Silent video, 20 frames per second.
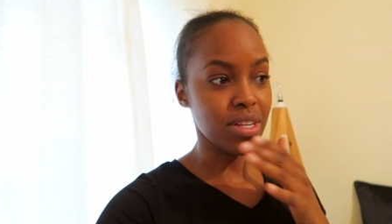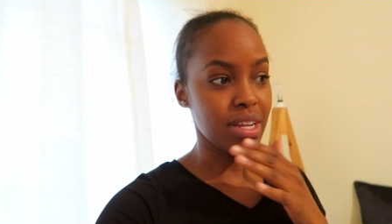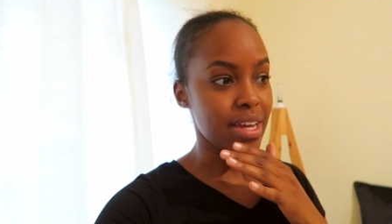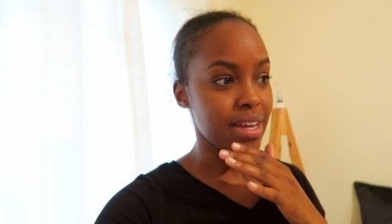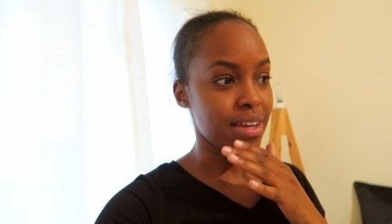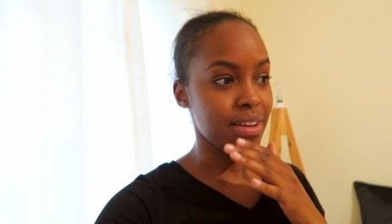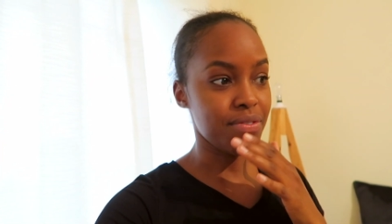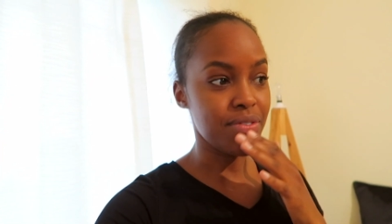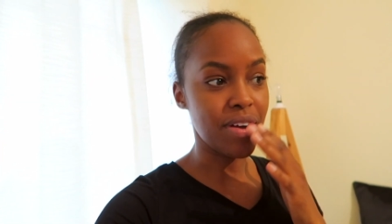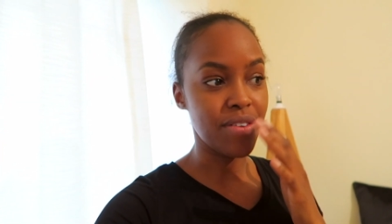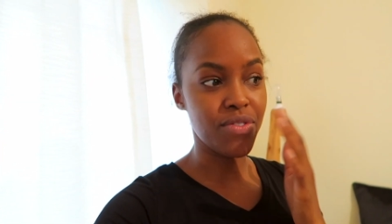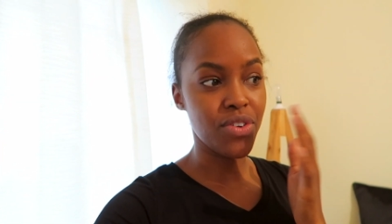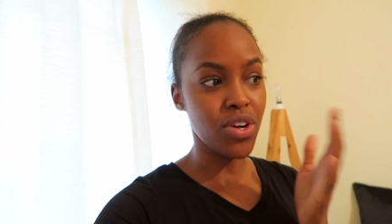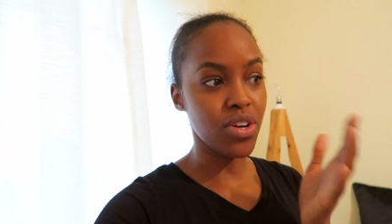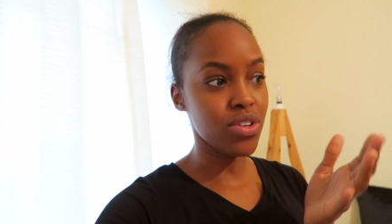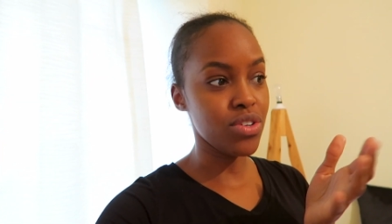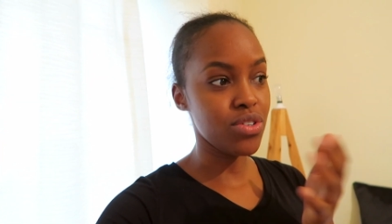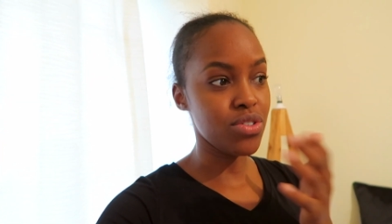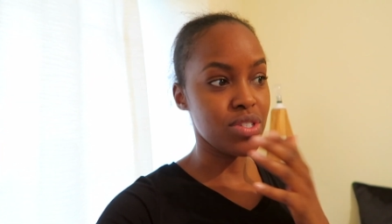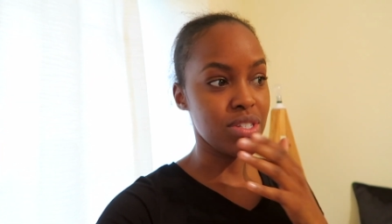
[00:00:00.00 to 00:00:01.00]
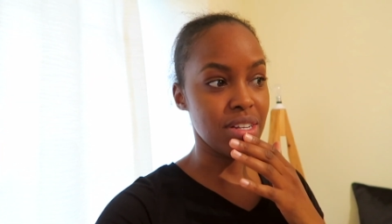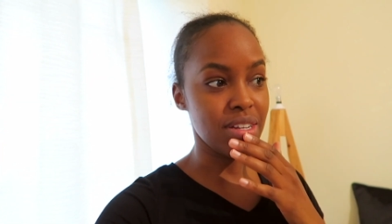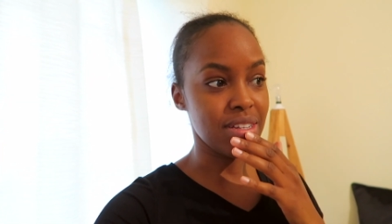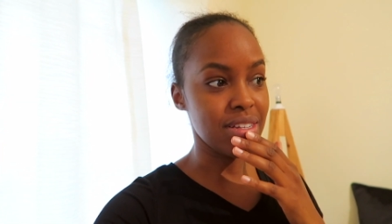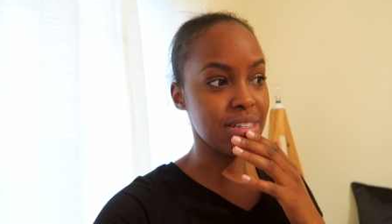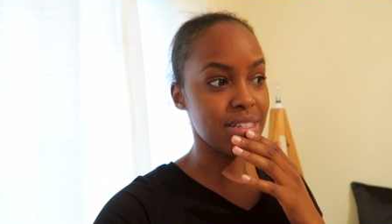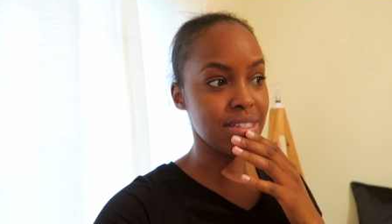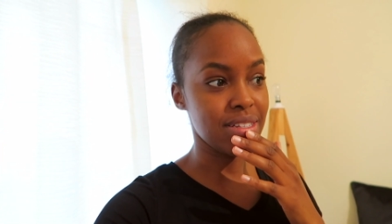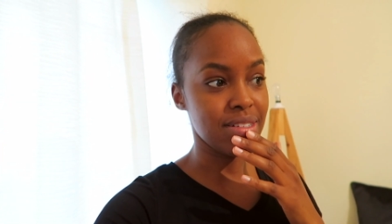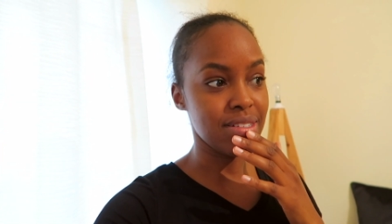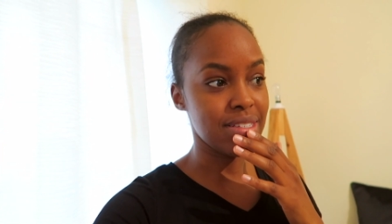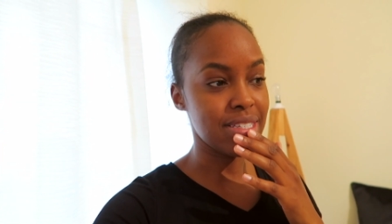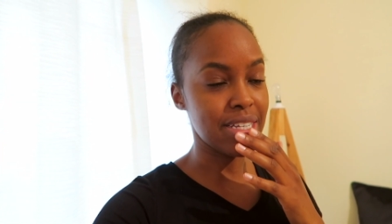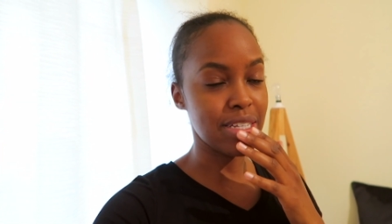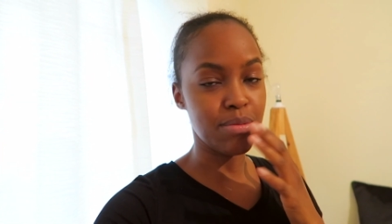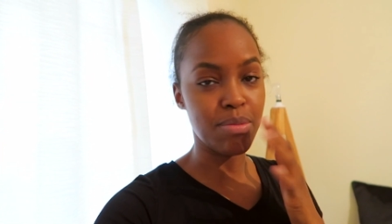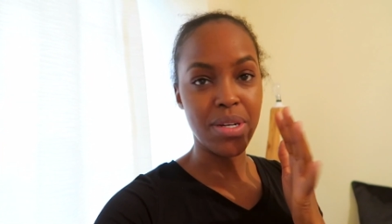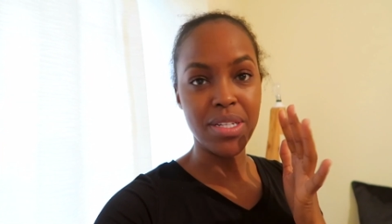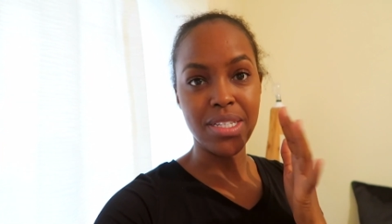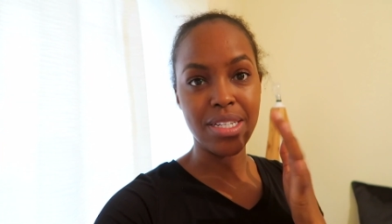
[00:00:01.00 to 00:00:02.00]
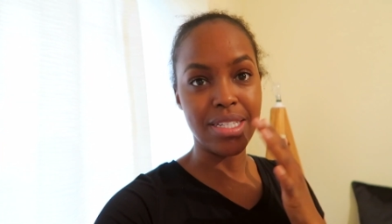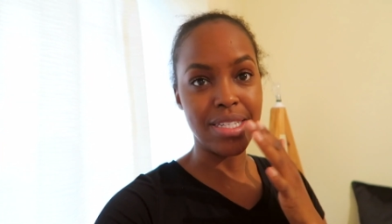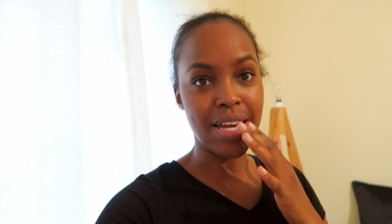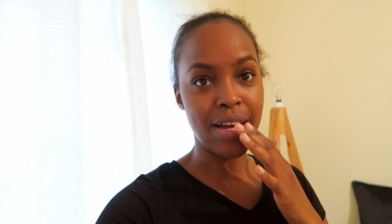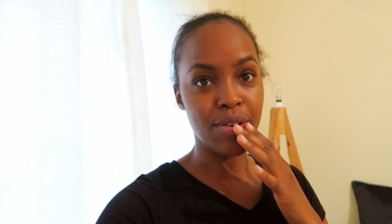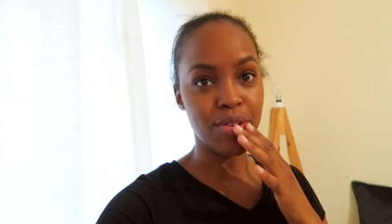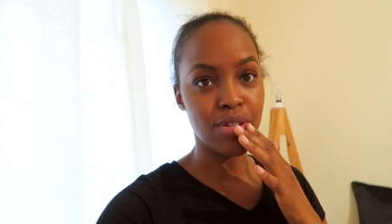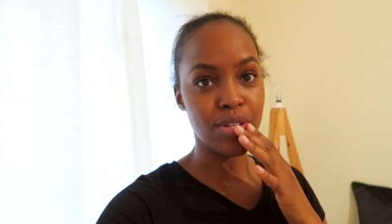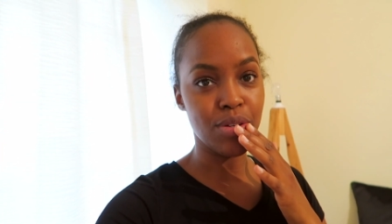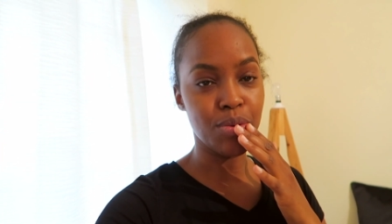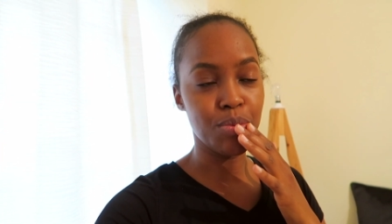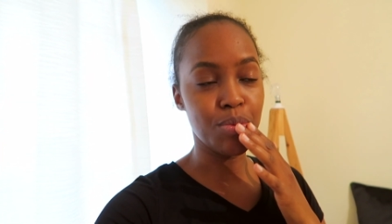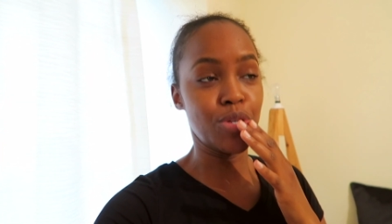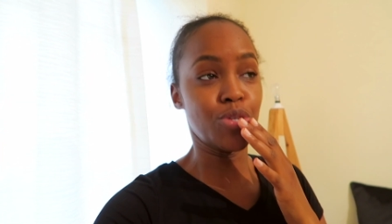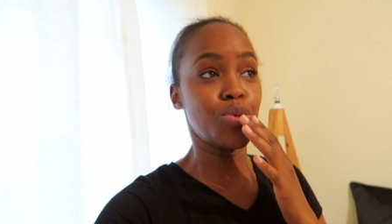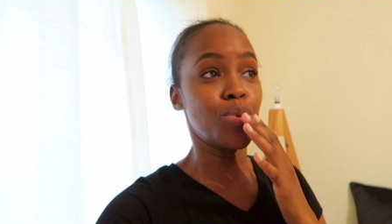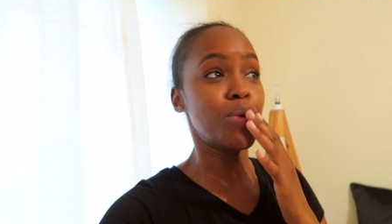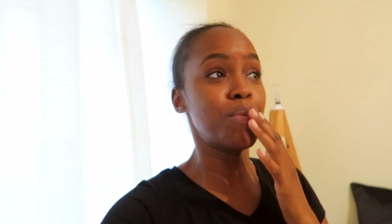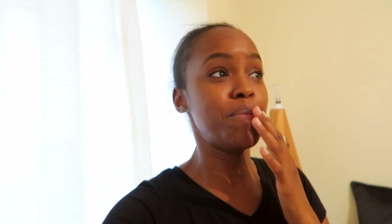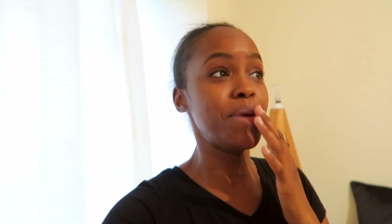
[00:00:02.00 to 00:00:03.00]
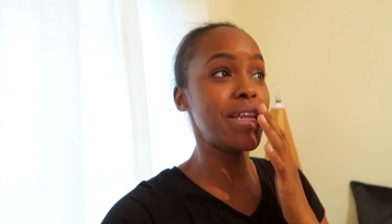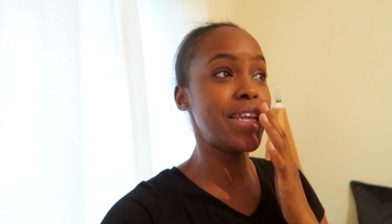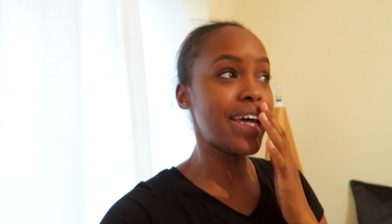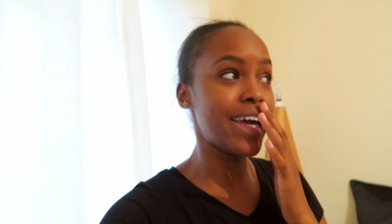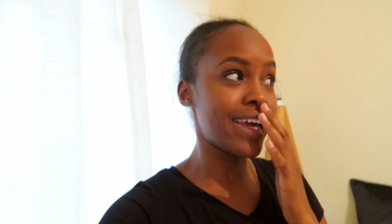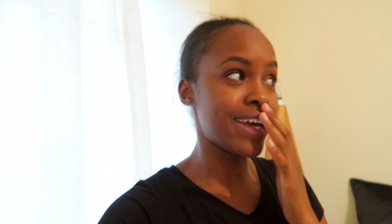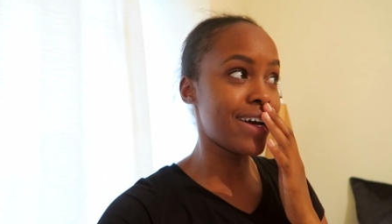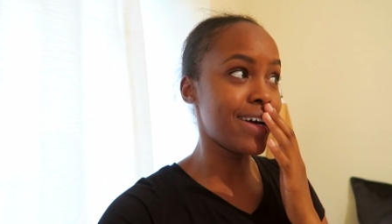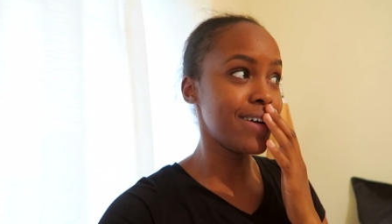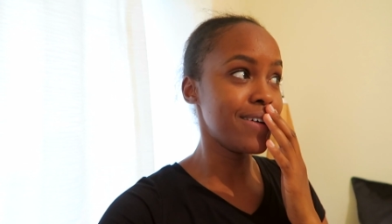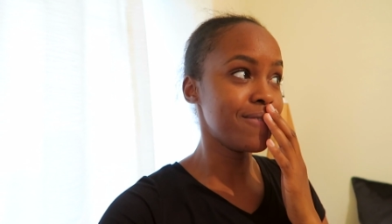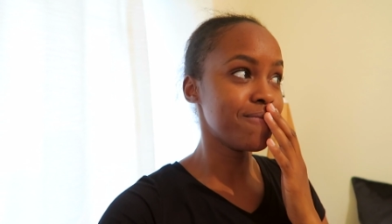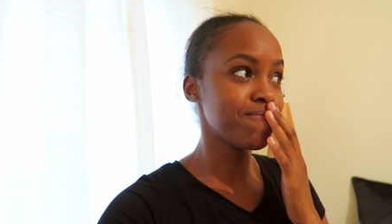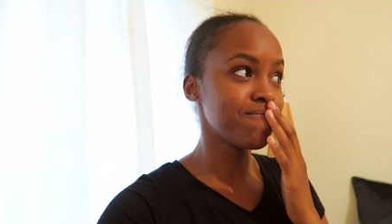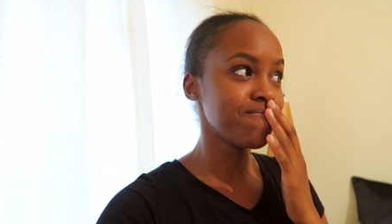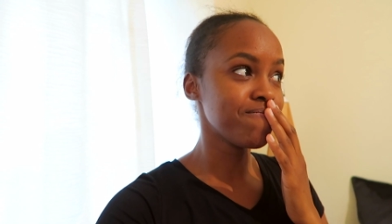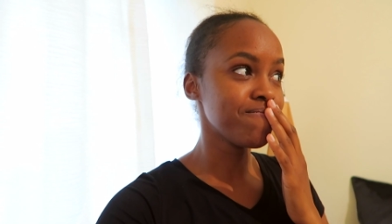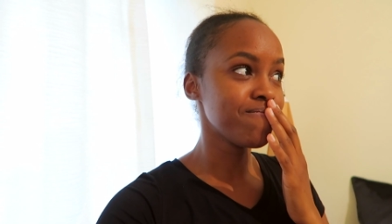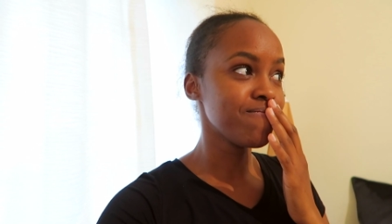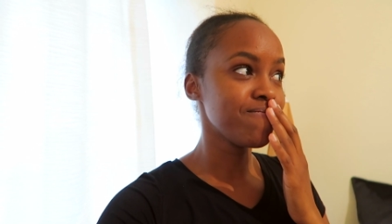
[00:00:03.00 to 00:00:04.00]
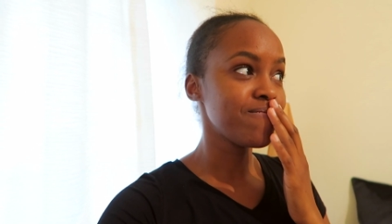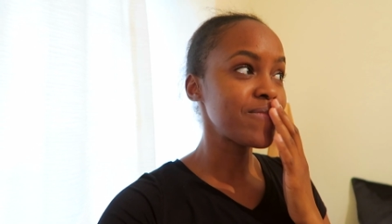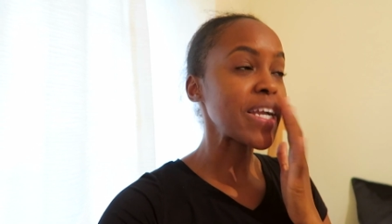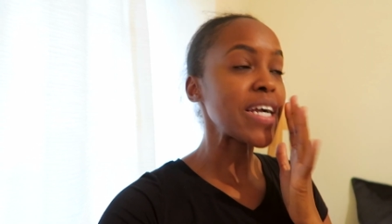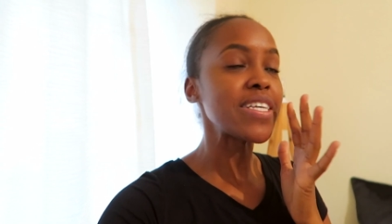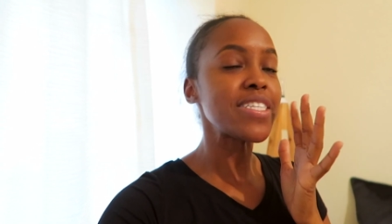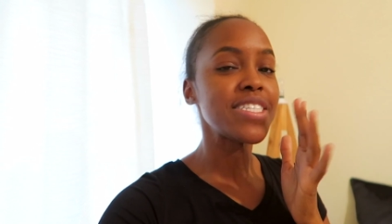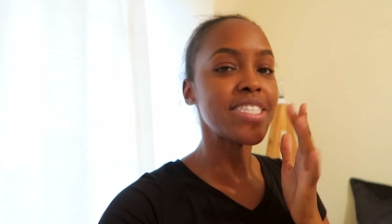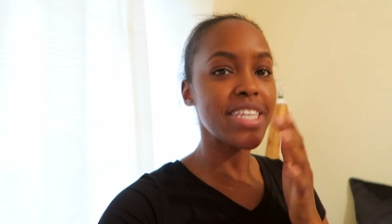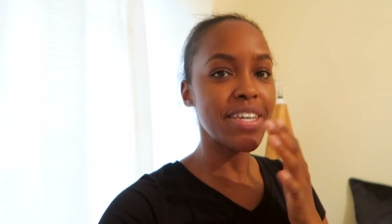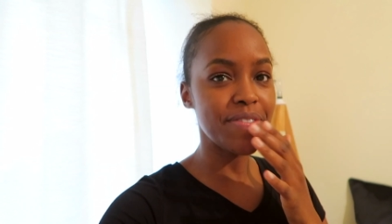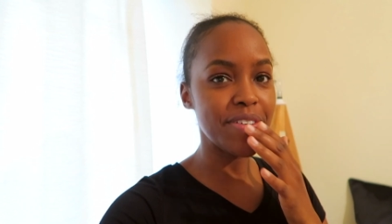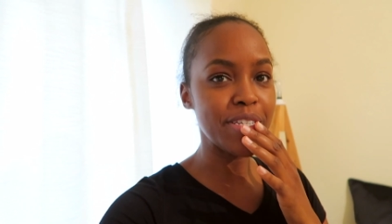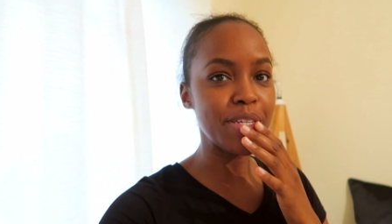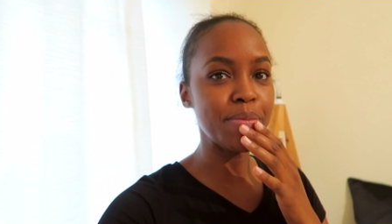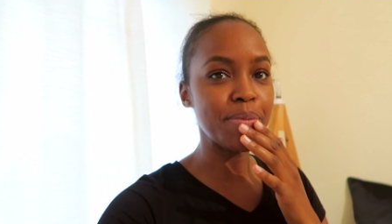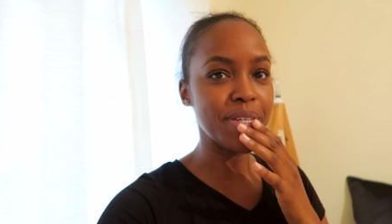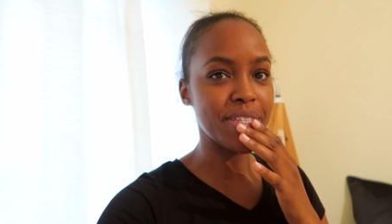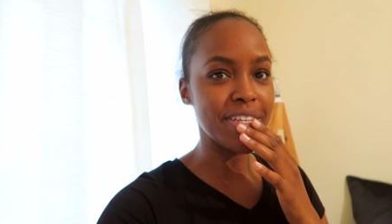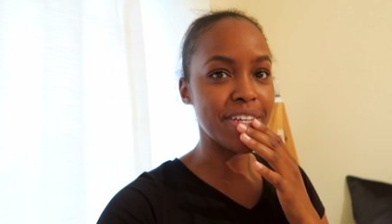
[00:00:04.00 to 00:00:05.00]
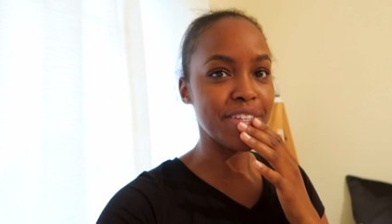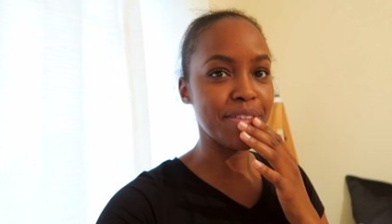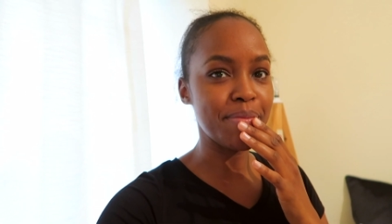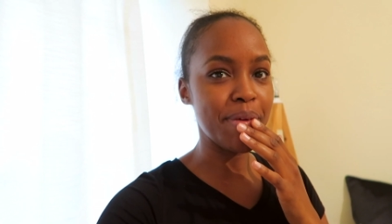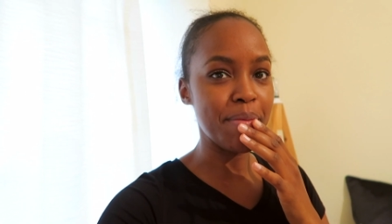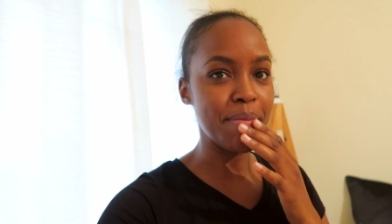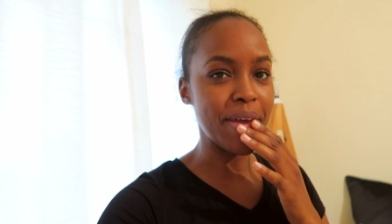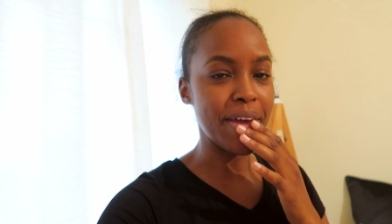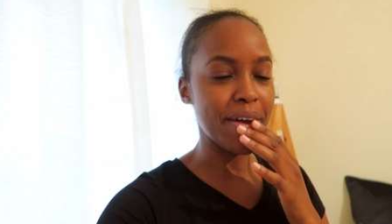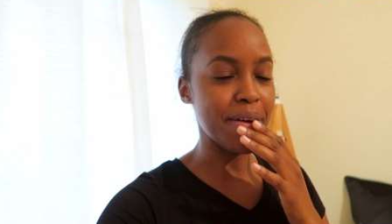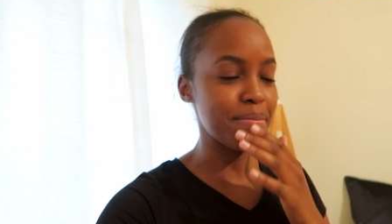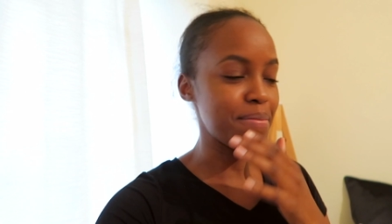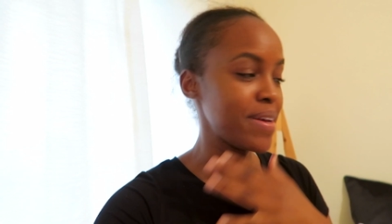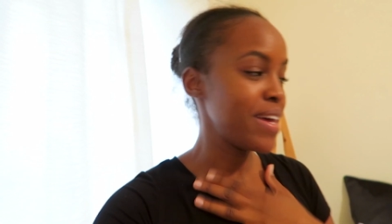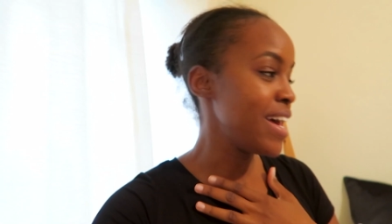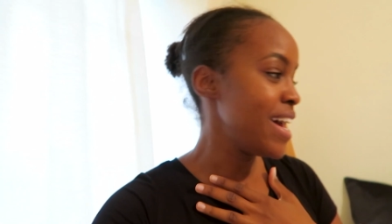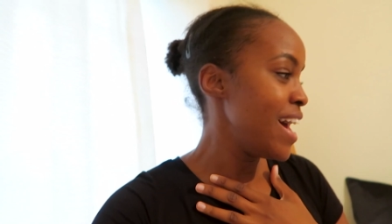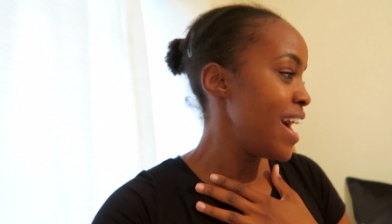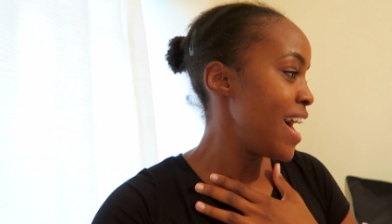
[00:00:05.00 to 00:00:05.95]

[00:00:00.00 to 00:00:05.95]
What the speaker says: Like if I've not used it in 6 months, it's out, which would be like 70% of my makeup.